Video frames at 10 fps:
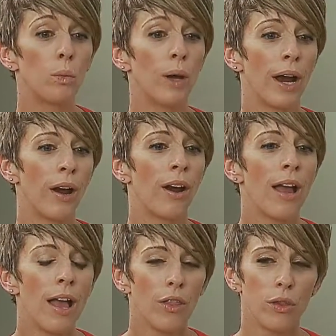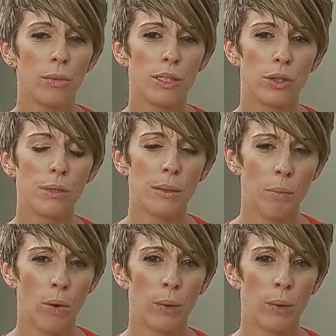where there was a point